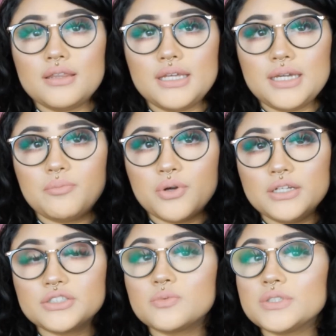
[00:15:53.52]
The
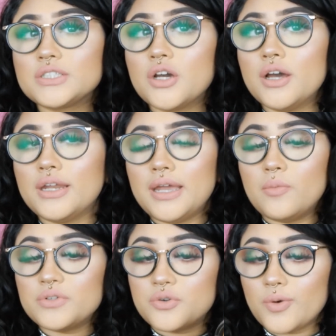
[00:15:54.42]
bronzer was good.
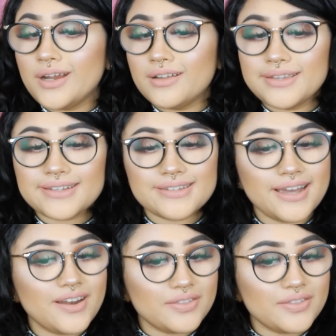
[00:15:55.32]
It was great on this side.